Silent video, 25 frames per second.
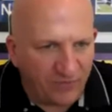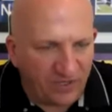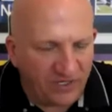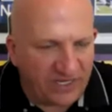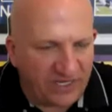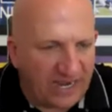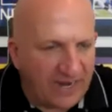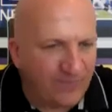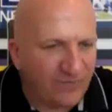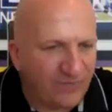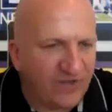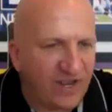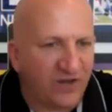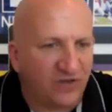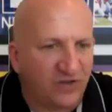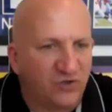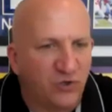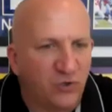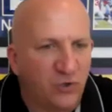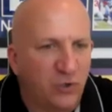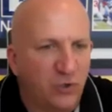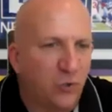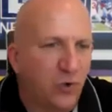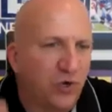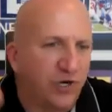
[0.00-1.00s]
The game's at
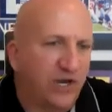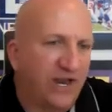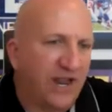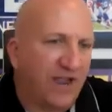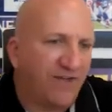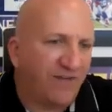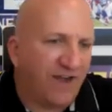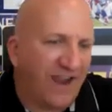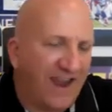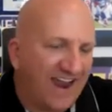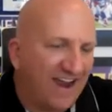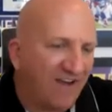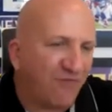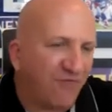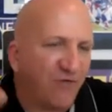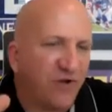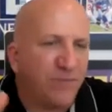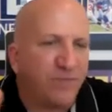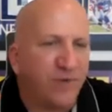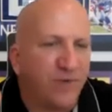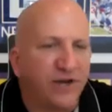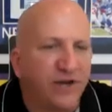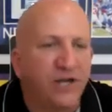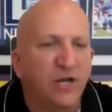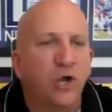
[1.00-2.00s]
2. We're going to have
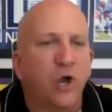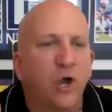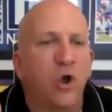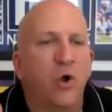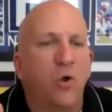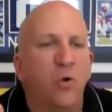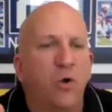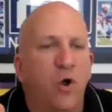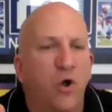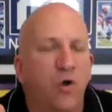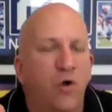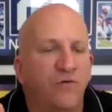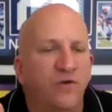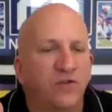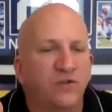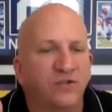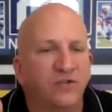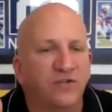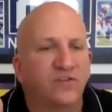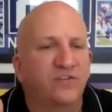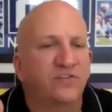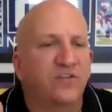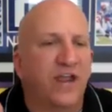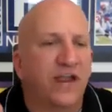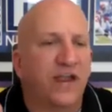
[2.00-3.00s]
everybody go over to the
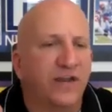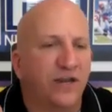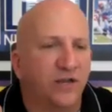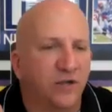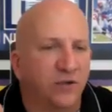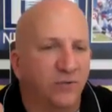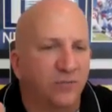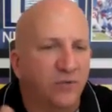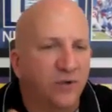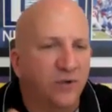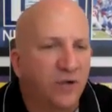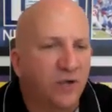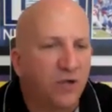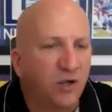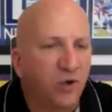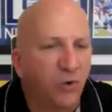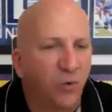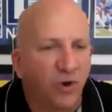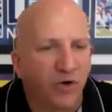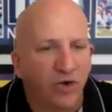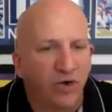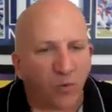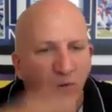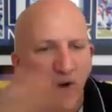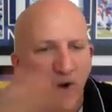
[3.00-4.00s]
stadium. We're
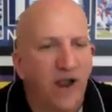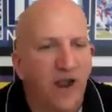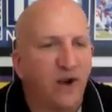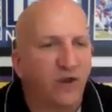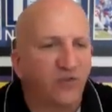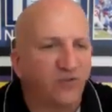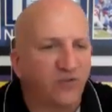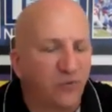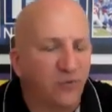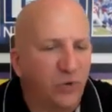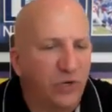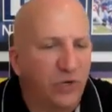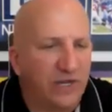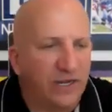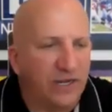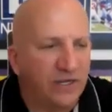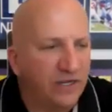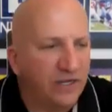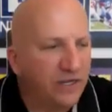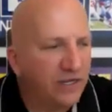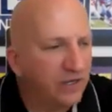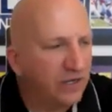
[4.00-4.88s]
going to rent out a suite.